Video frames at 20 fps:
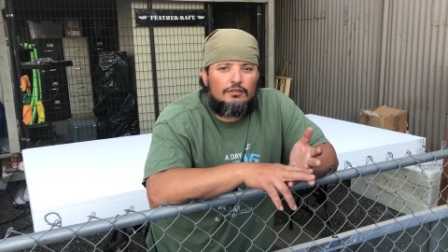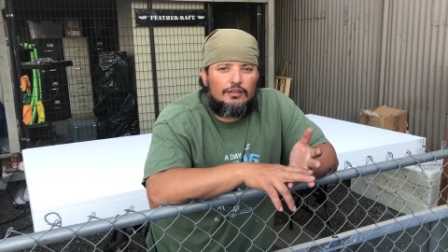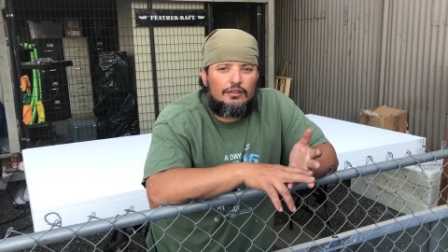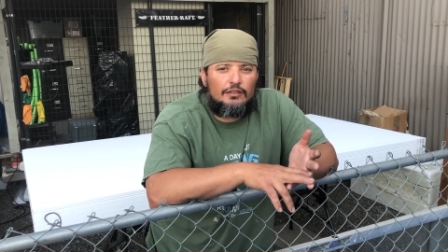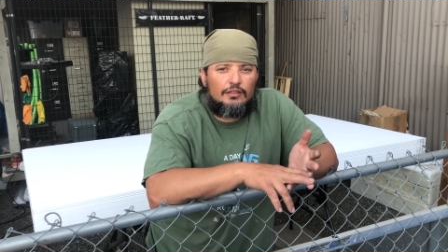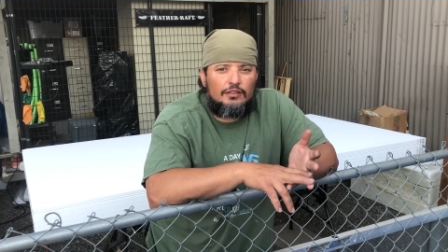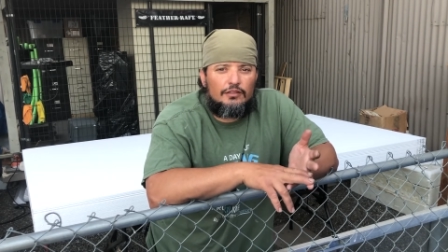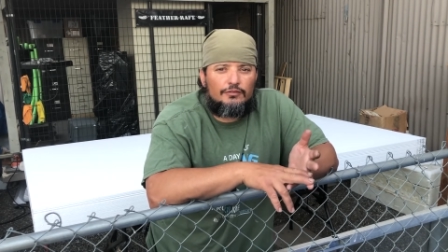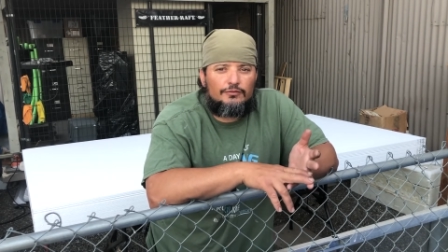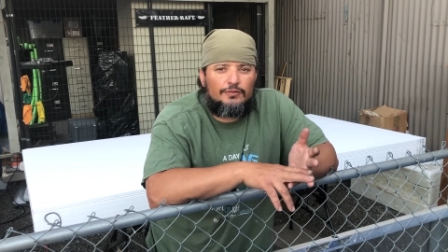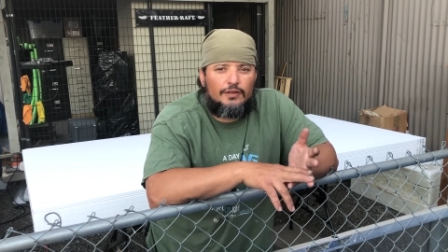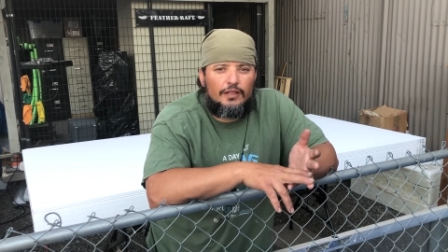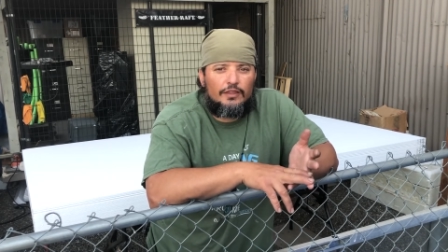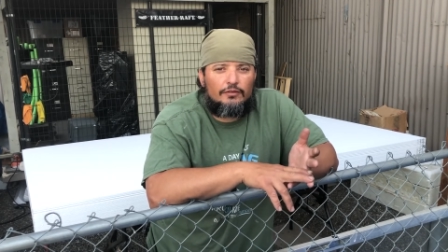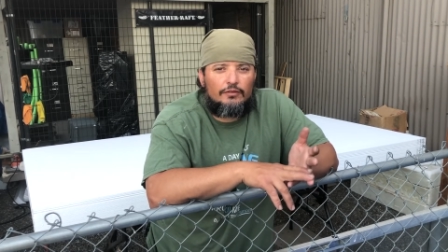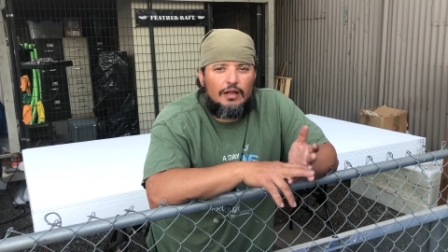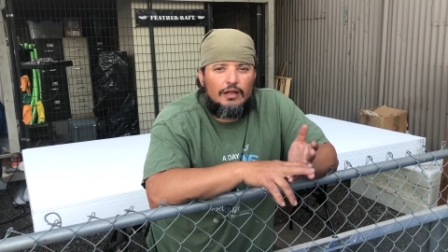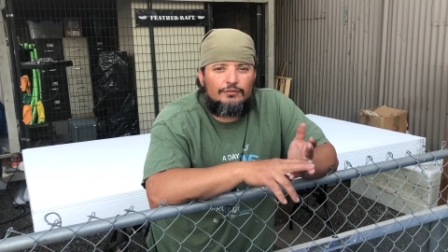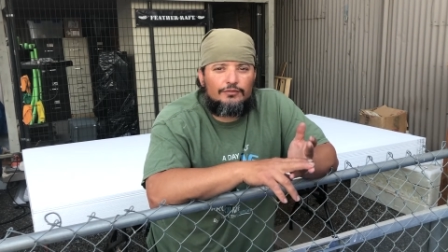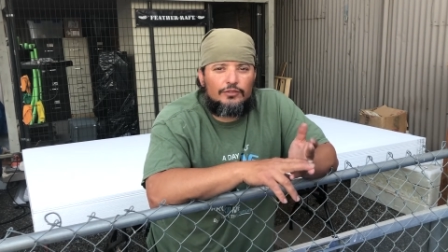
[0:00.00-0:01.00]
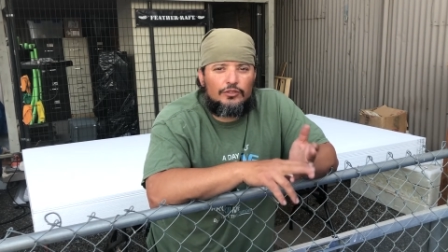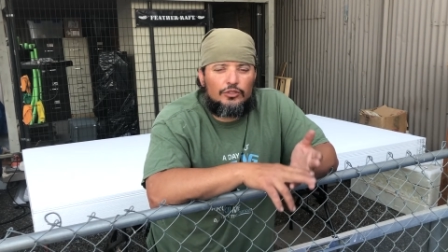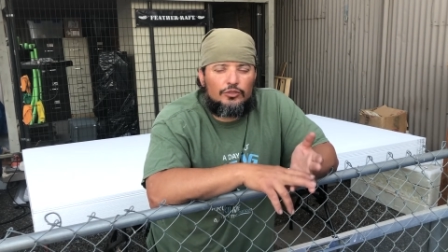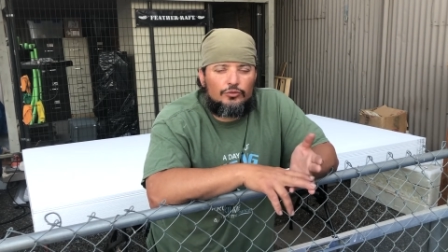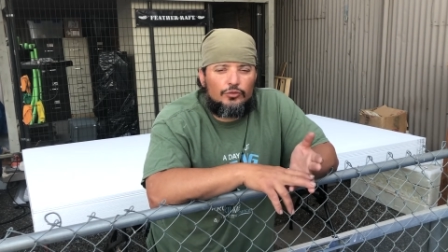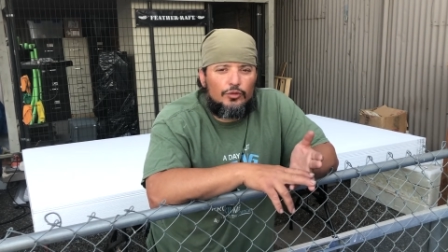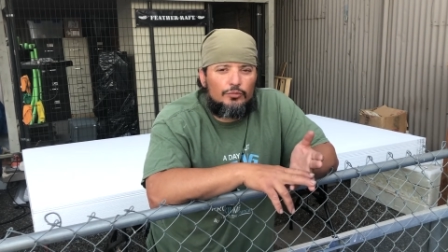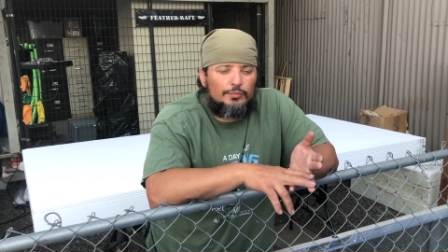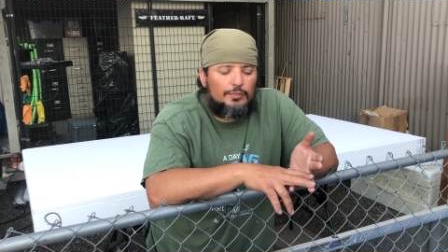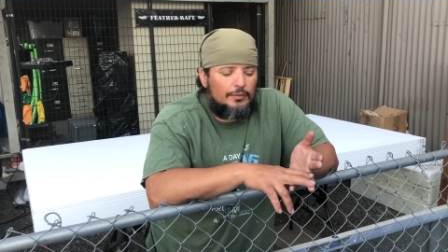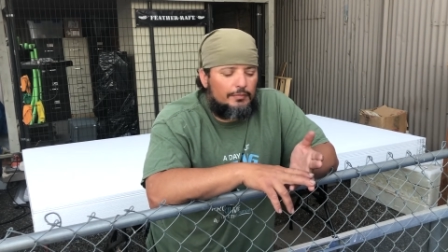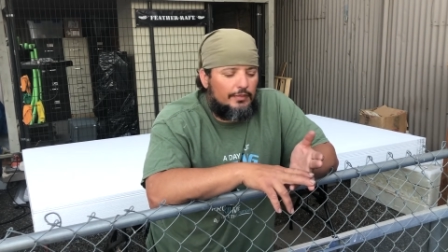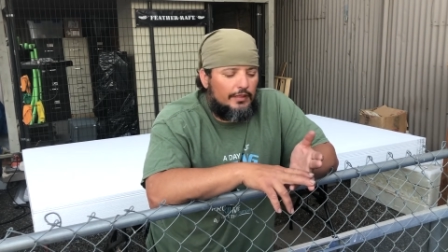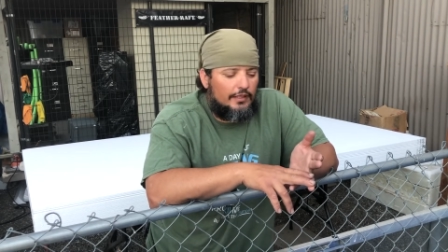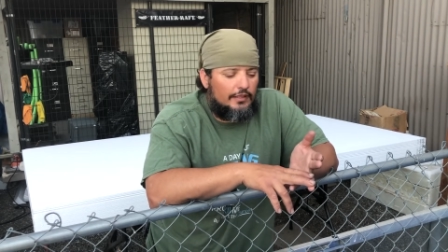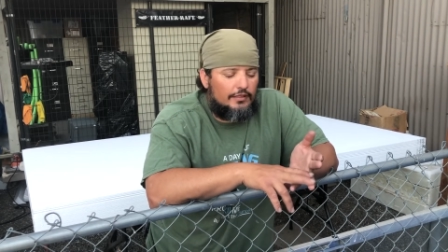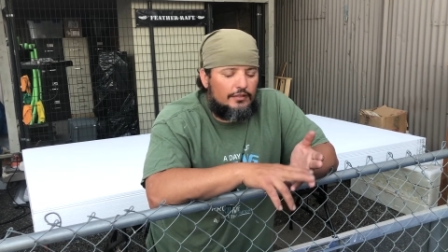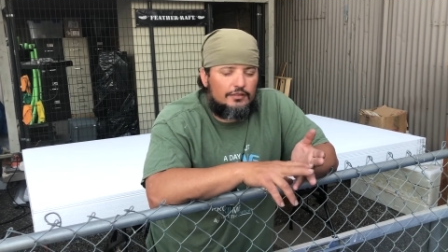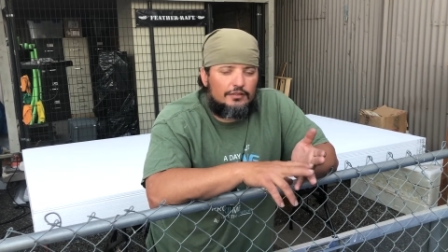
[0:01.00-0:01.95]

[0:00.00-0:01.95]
the FEATHER-RAFT group page.